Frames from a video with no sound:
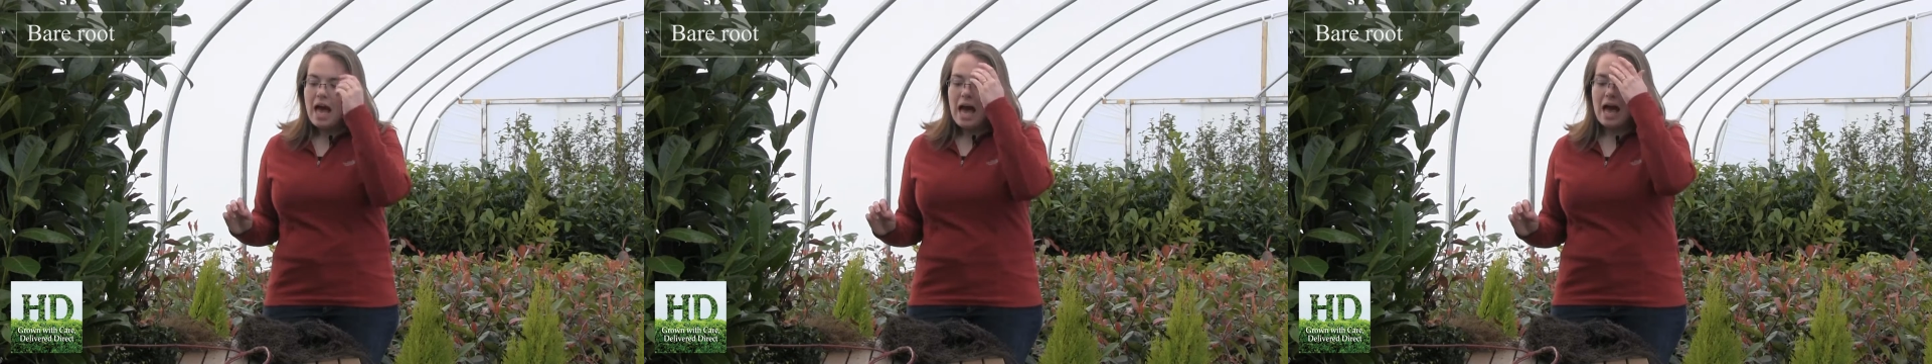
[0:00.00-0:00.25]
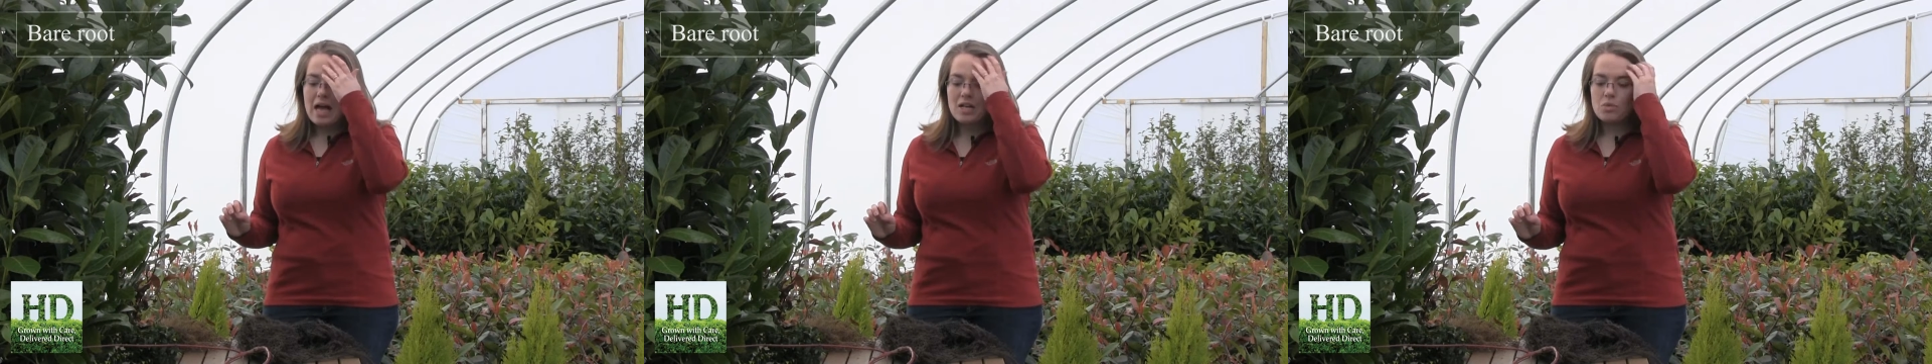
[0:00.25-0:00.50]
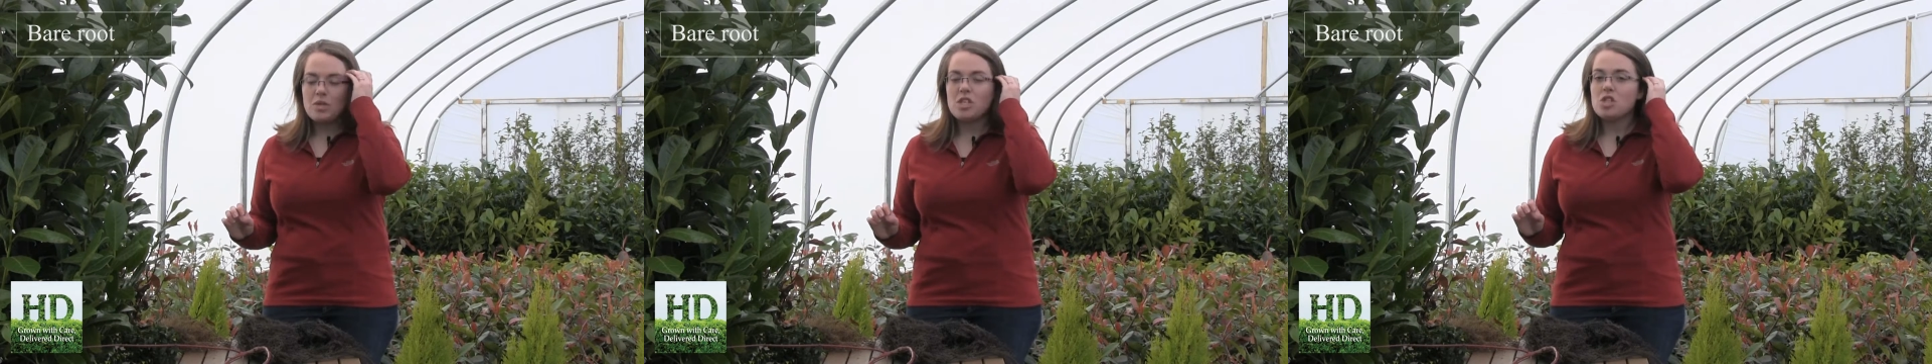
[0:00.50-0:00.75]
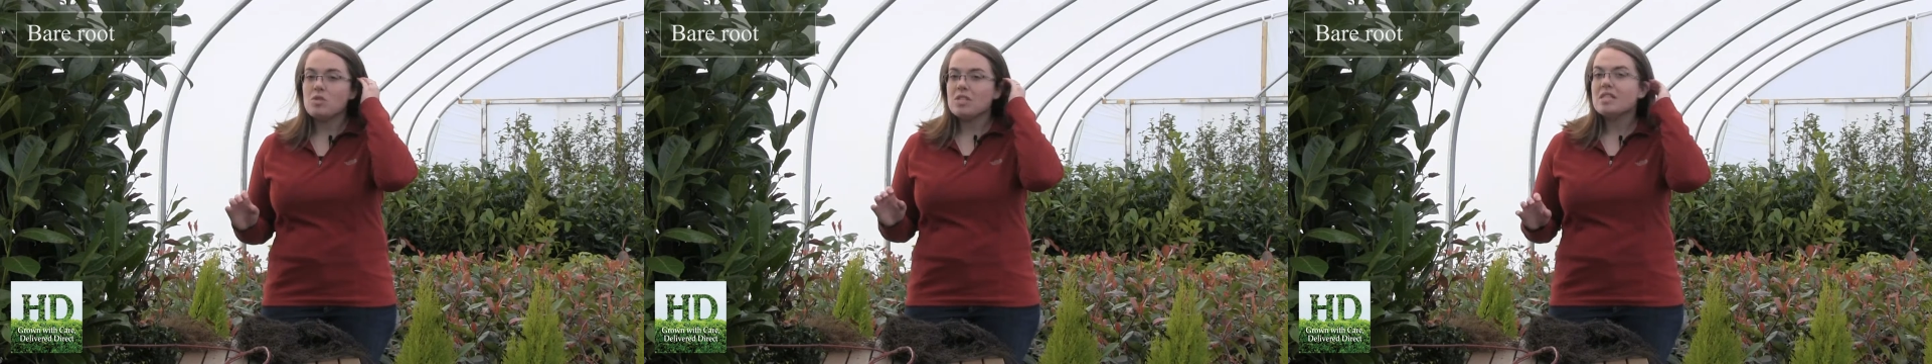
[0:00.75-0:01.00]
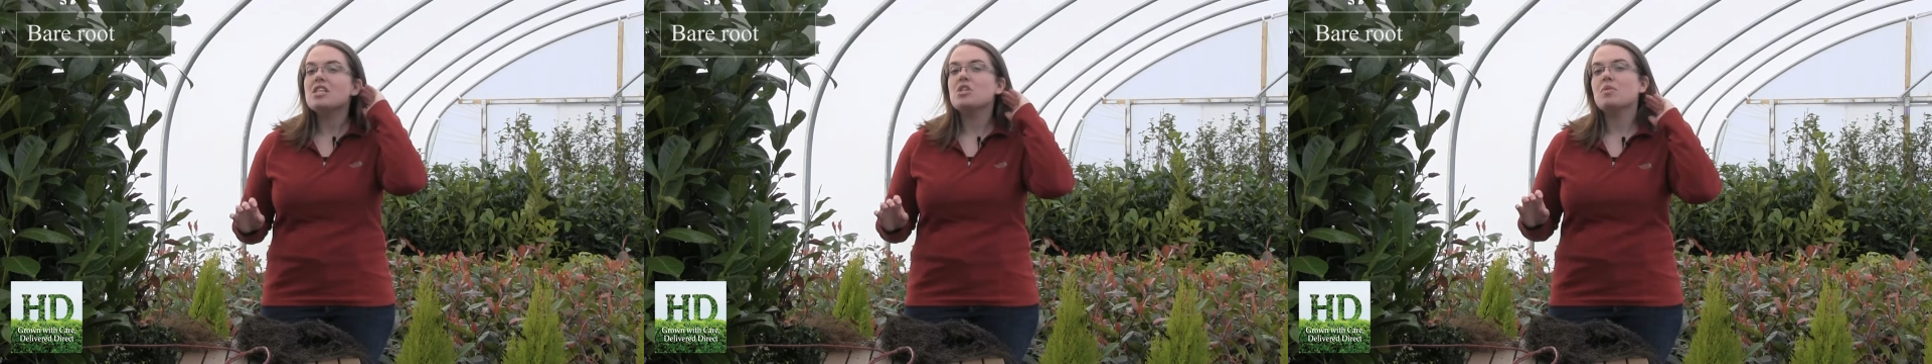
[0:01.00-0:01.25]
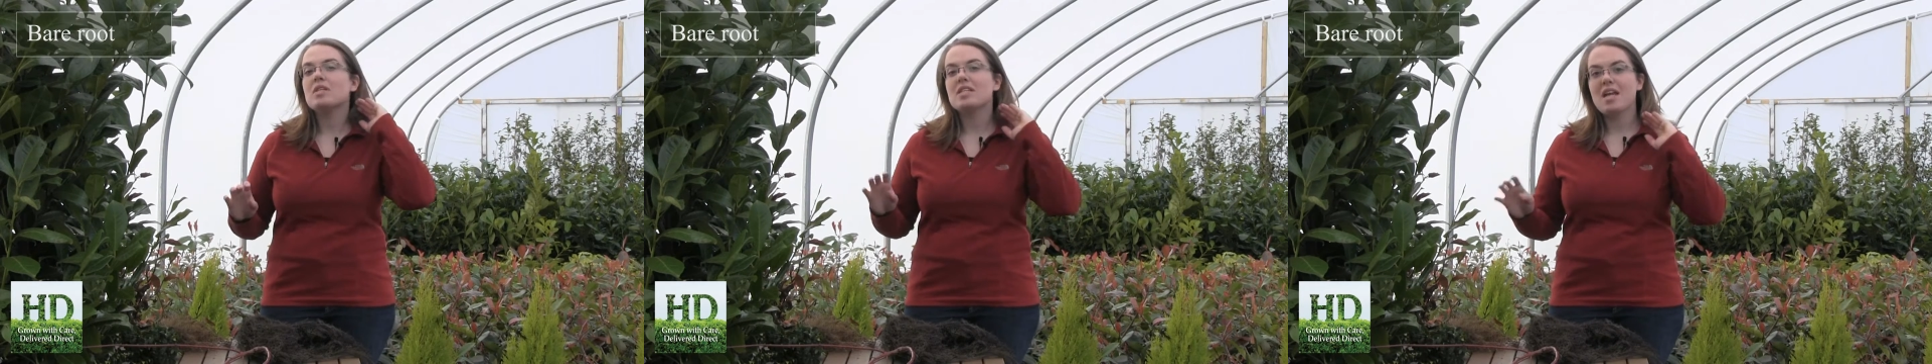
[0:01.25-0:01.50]
and we do
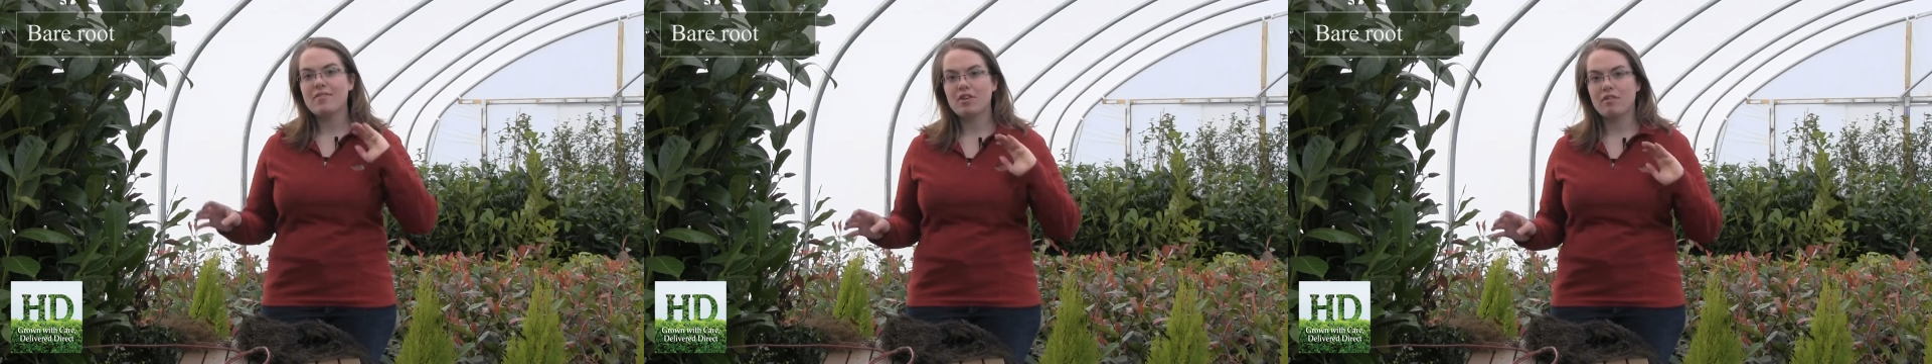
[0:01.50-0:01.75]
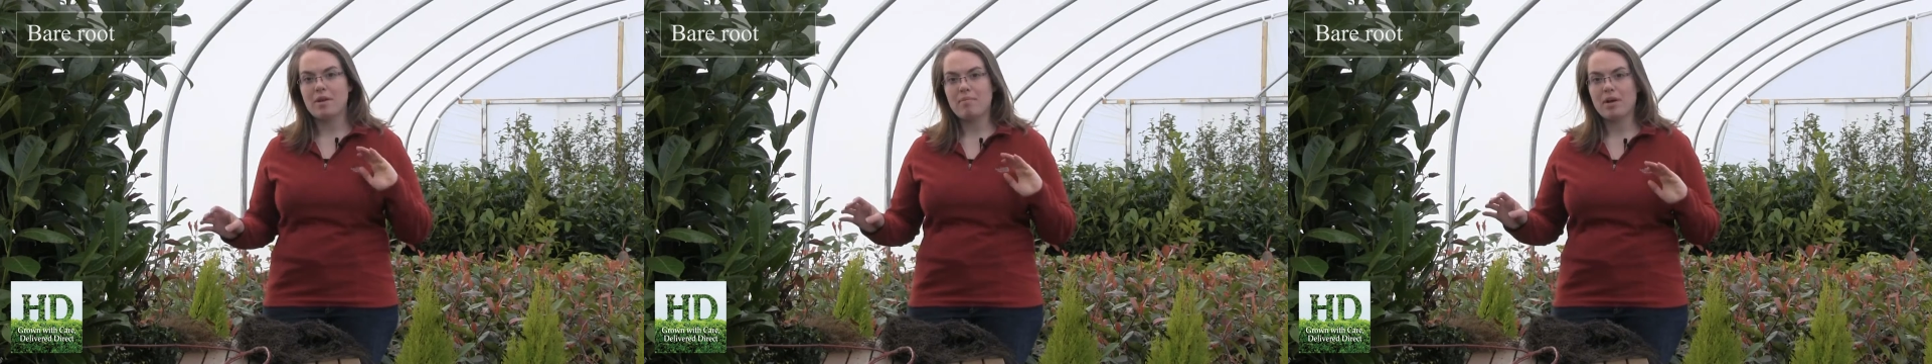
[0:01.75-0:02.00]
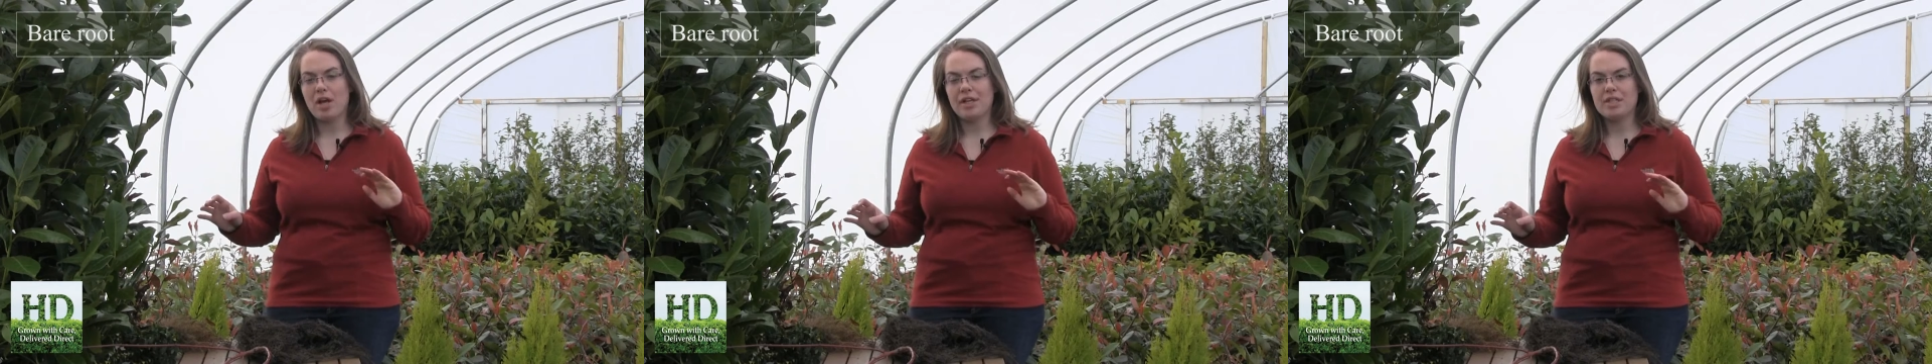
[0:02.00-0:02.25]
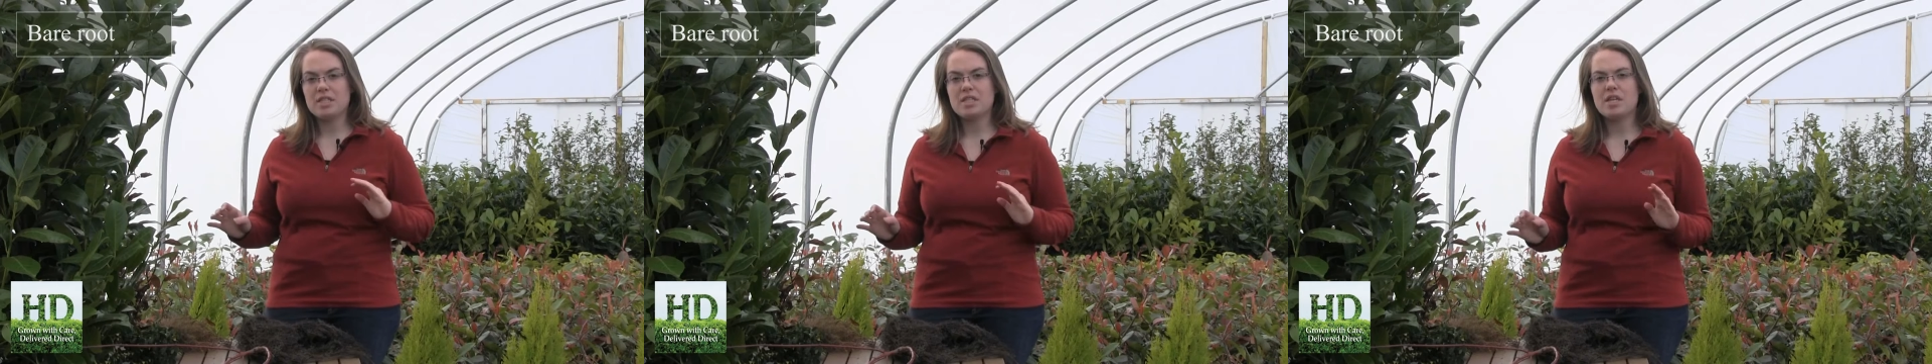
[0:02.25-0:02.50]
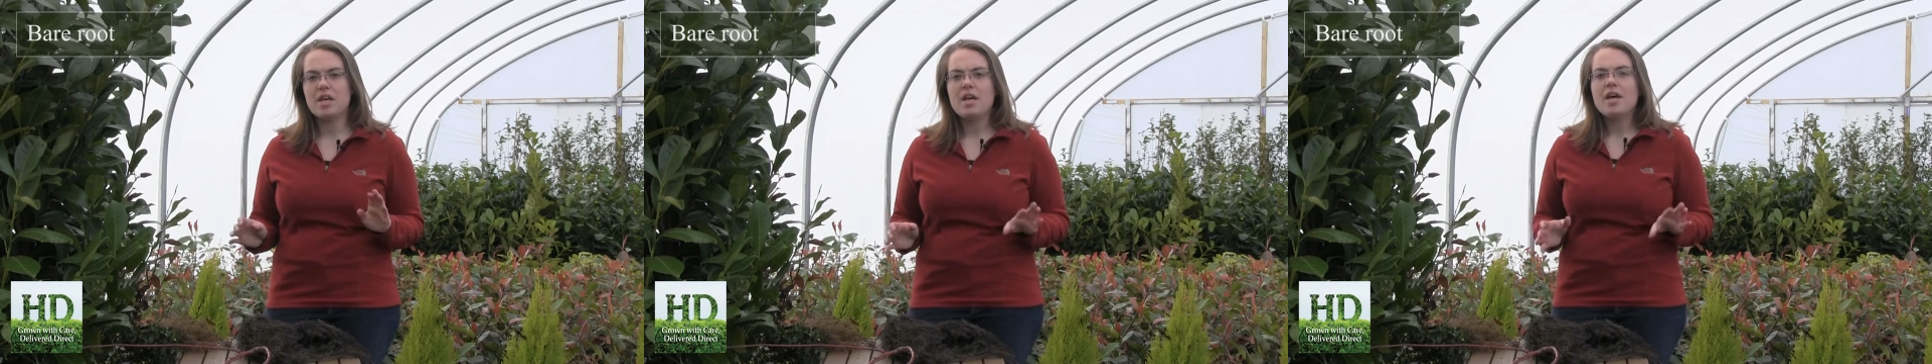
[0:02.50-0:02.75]
deciduous and evergreen plants.